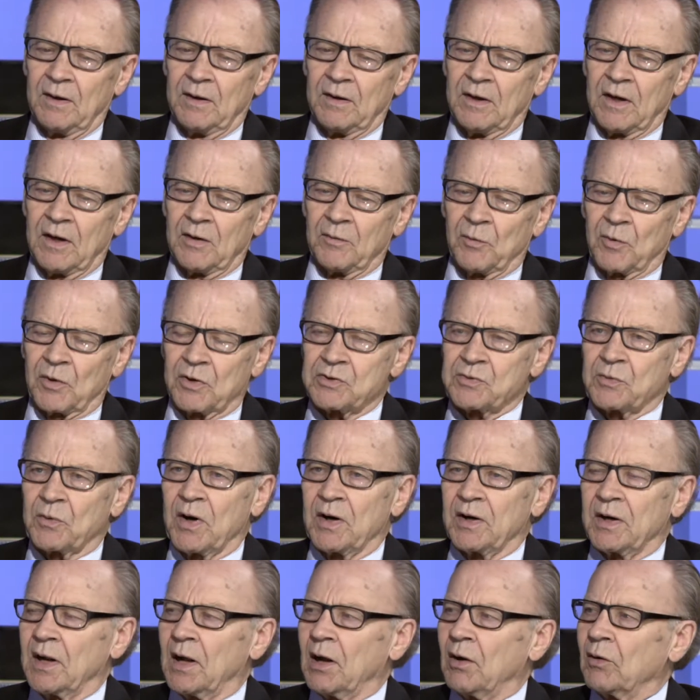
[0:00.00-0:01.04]
networks
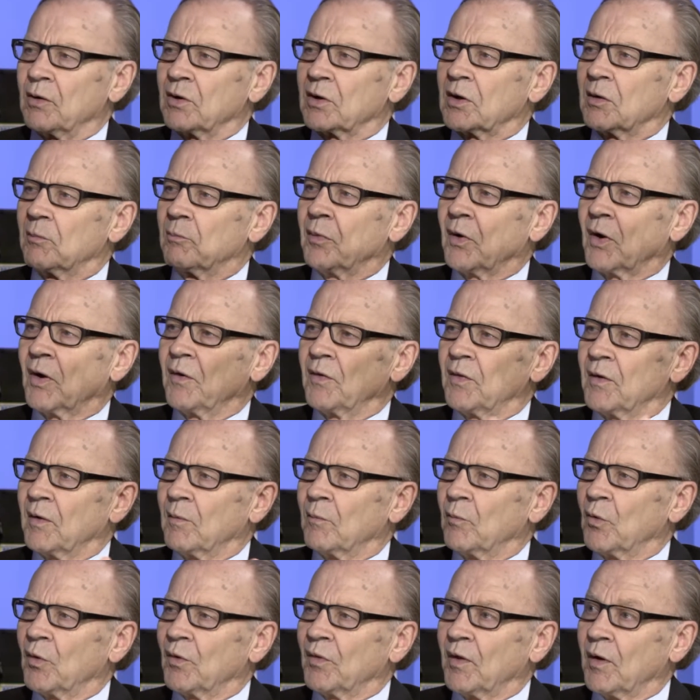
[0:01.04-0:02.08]
right now and compare
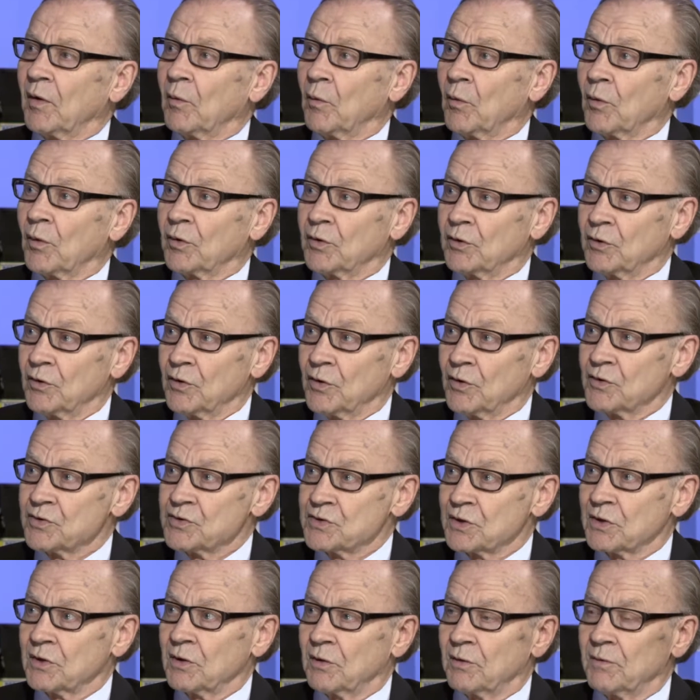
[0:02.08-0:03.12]
them where they were 2 years
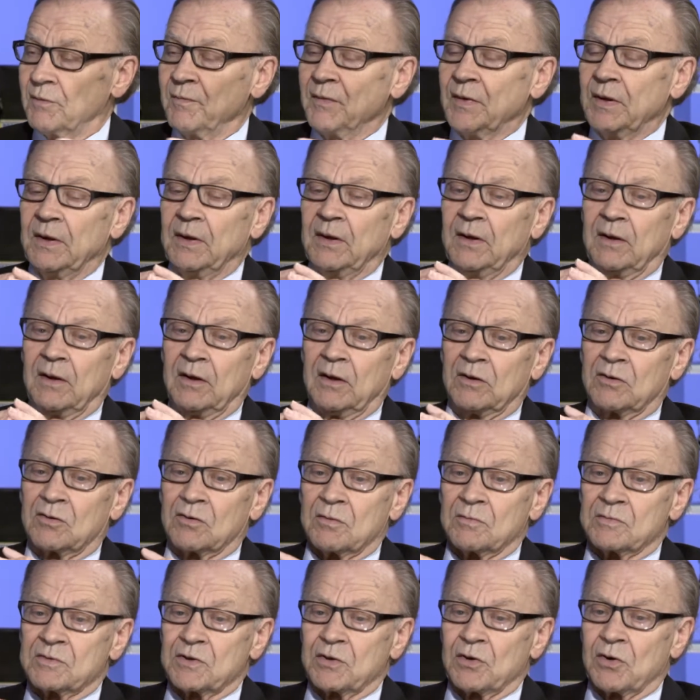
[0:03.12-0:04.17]
ago in
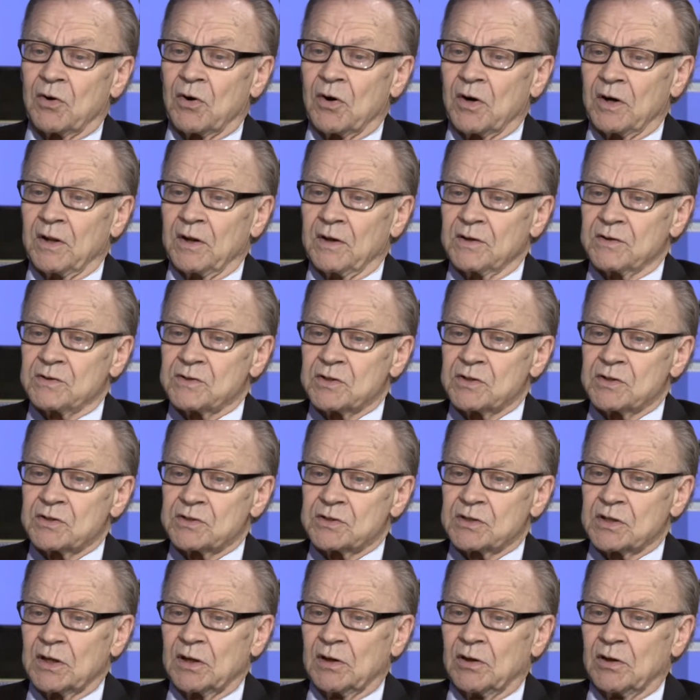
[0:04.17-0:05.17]
terms of their audiences,